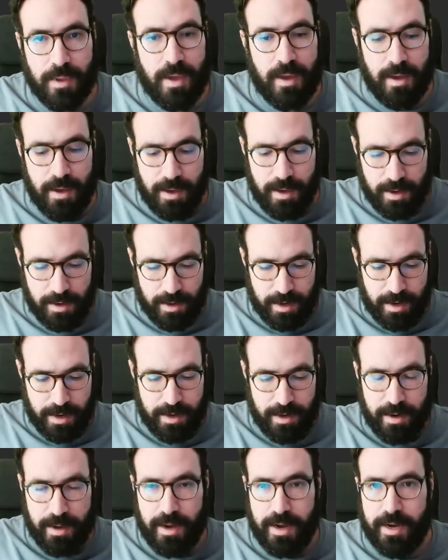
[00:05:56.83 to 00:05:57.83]
And
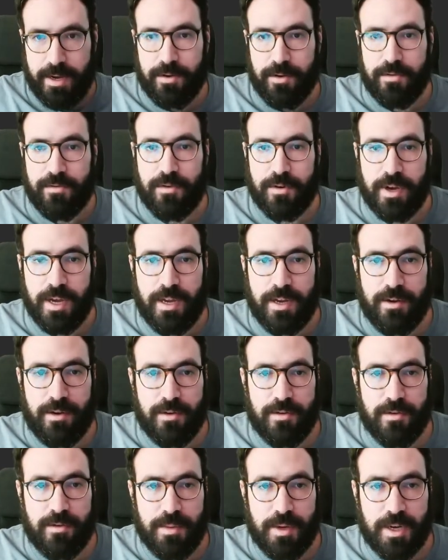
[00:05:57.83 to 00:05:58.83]
then I don't forget the
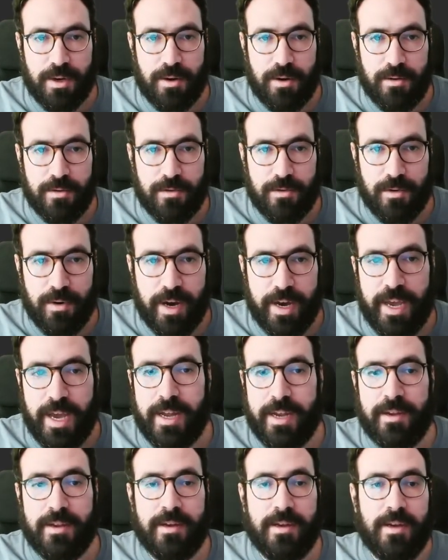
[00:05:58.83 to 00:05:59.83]
semicolon. So I
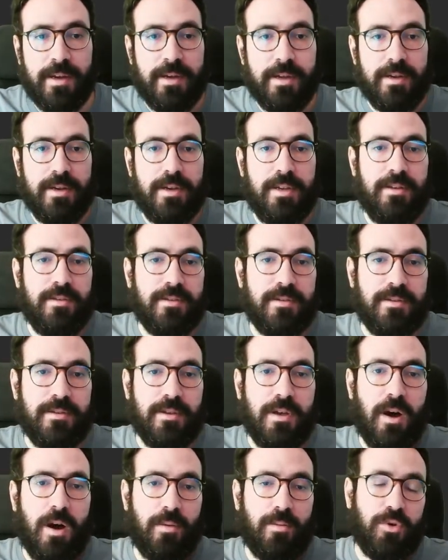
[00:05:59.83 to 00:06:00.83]
add this
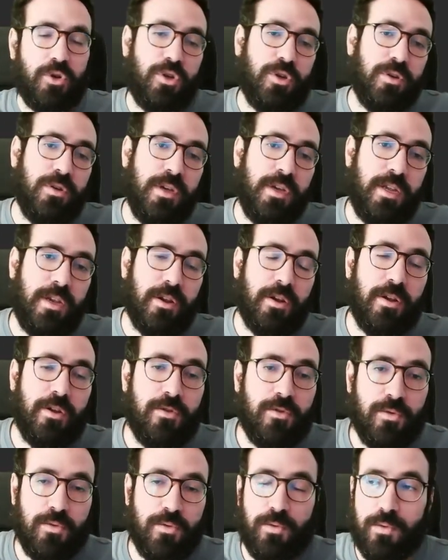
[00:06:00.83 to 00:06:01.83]
option in order
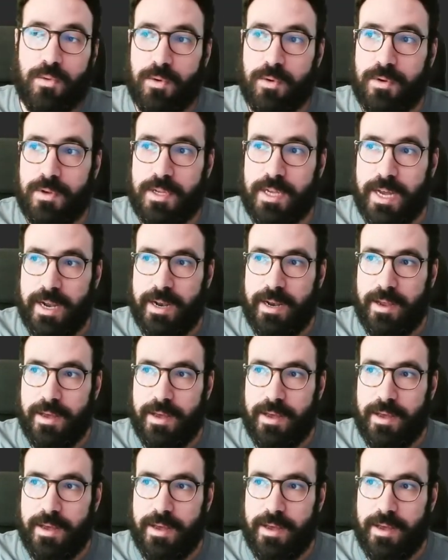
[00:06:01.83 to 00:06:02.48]
to tell